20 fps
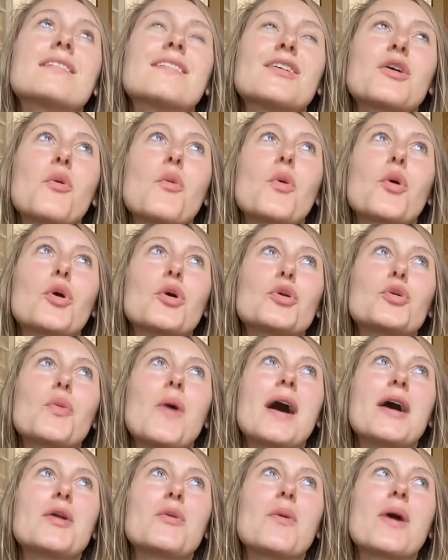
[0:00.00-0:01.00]
World
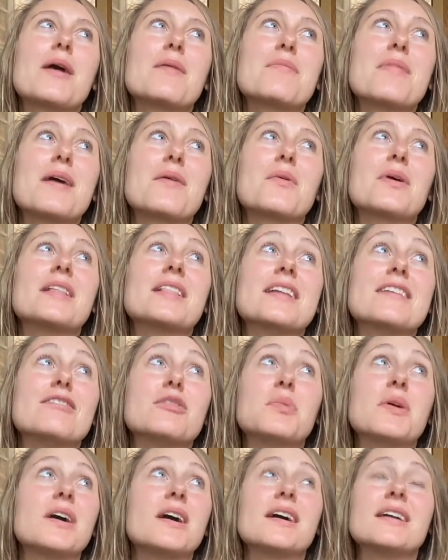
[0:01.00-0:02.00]
Wide Web that we live
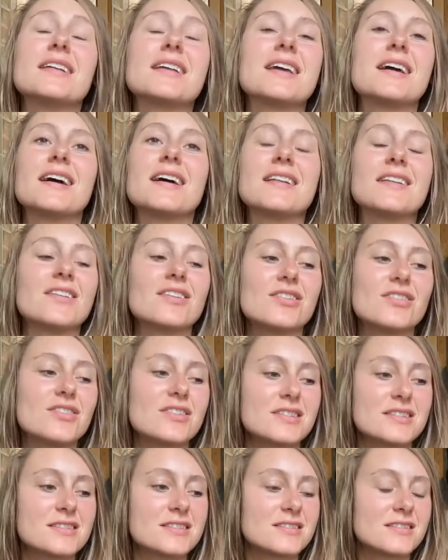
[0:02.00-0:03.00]
upon. Yeah, no,
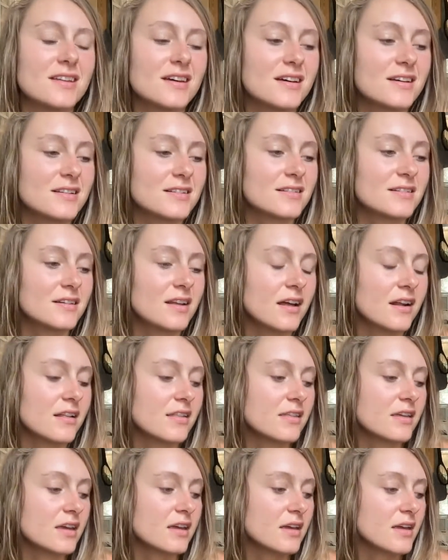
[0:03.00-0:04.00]
that's not a
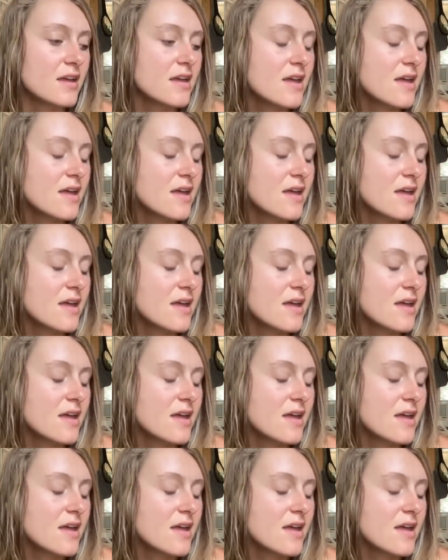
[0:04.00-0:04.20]
thing.